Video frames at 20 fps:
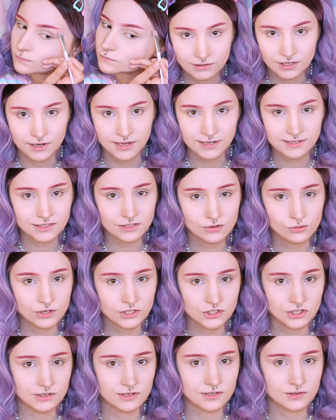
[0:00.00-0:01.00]
The next
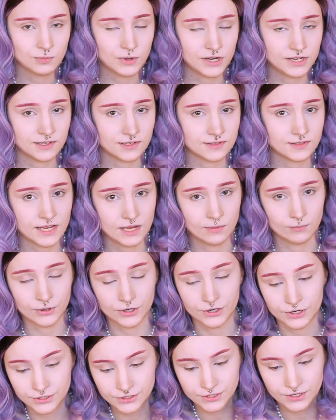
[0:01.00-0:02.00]
question is by the same
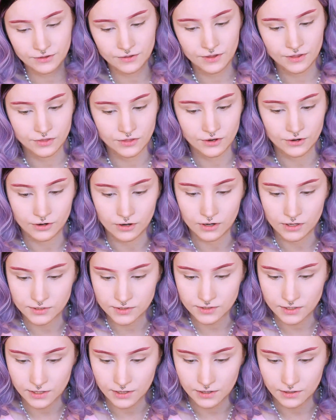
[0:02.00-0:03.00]
person, and they're
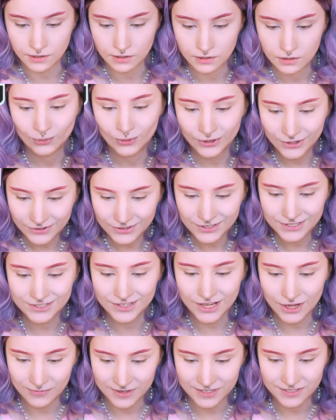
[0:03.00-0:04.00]
asking, what are
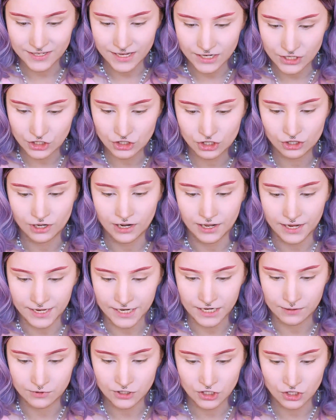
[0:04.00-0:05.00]
some essential
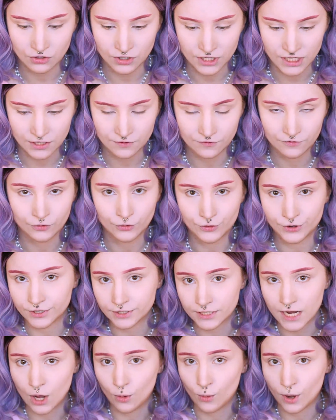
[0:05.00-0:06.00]
items you need for
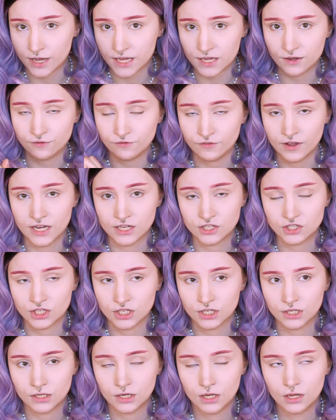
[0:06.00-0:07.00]
kawaii
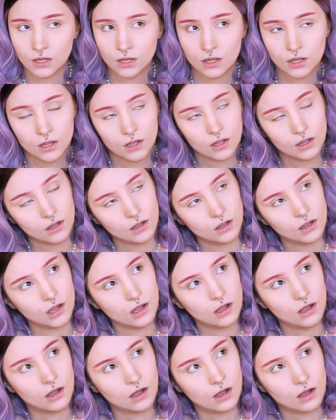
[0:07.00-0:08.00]
fashion?
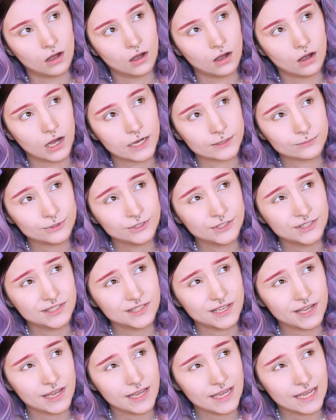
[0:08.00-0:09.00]
I would
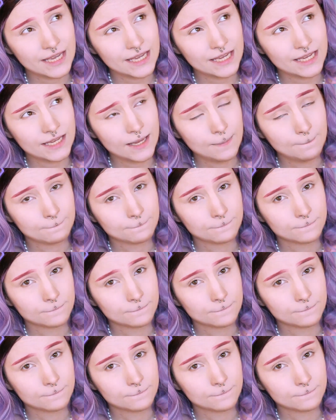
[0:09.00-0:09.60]
say